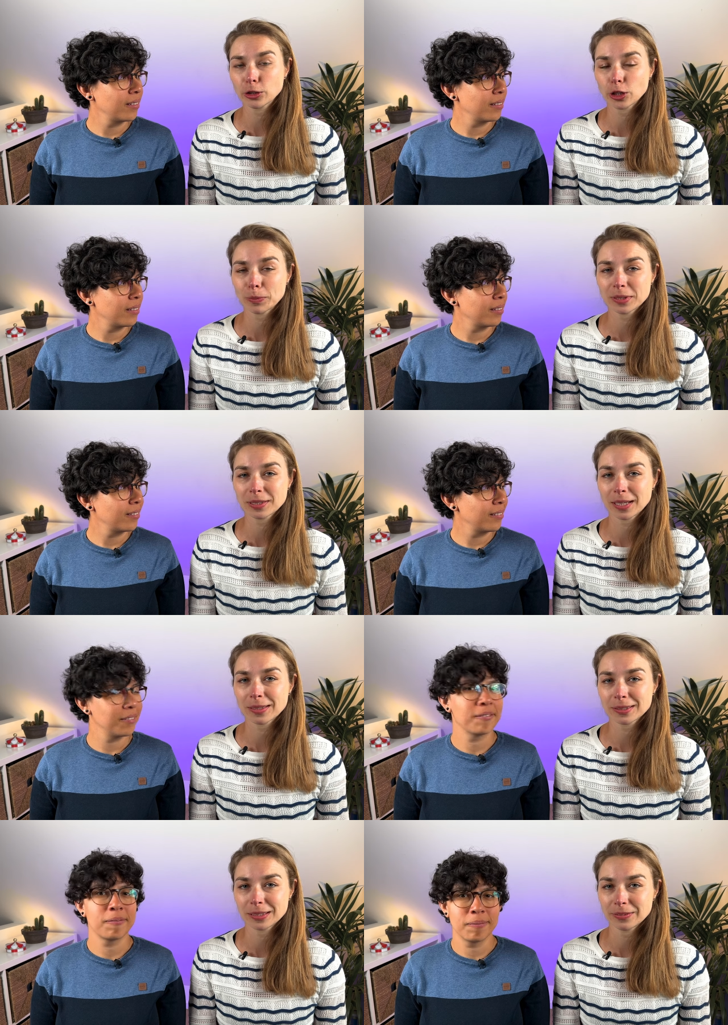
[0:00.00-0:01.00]
Speaker 1: German style
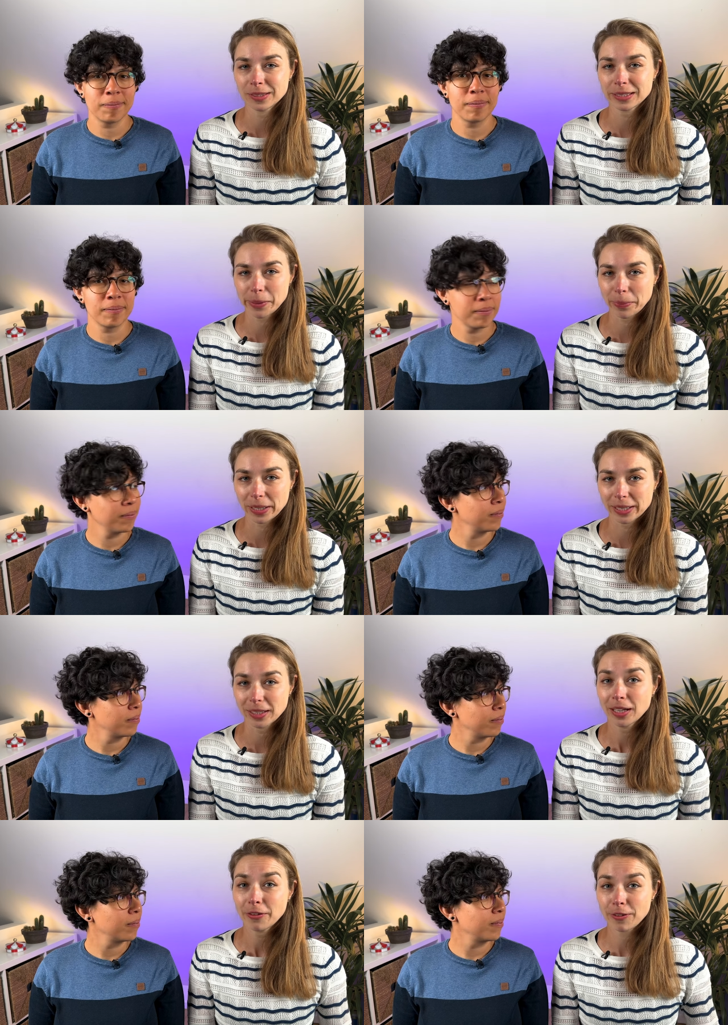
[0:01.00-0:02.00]
CV template.
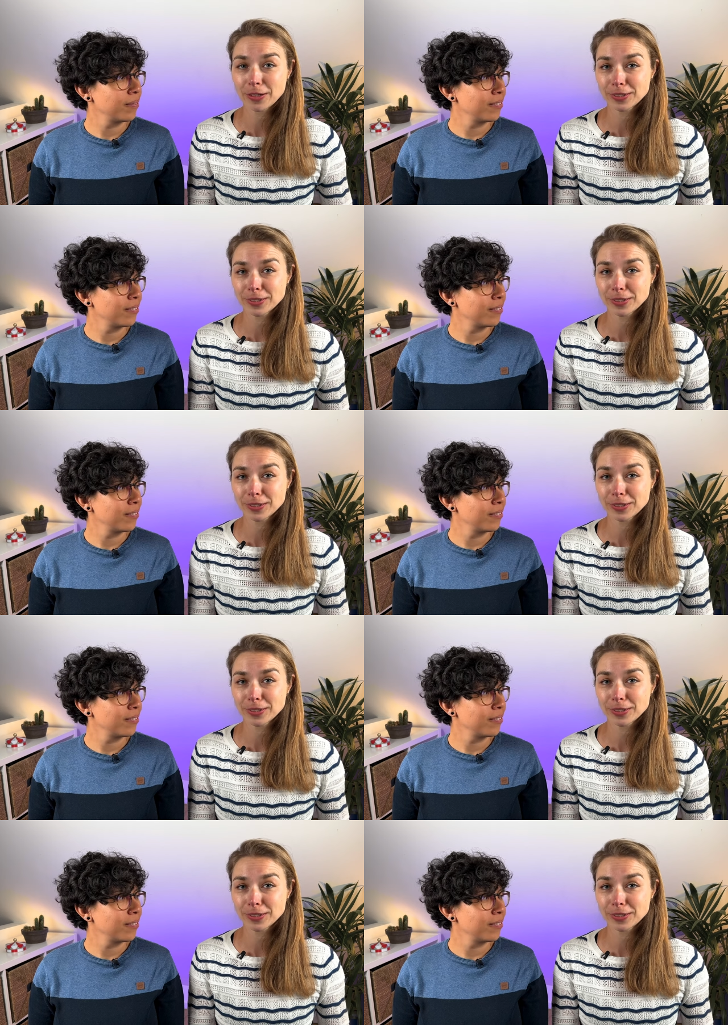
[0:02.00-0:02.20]
Five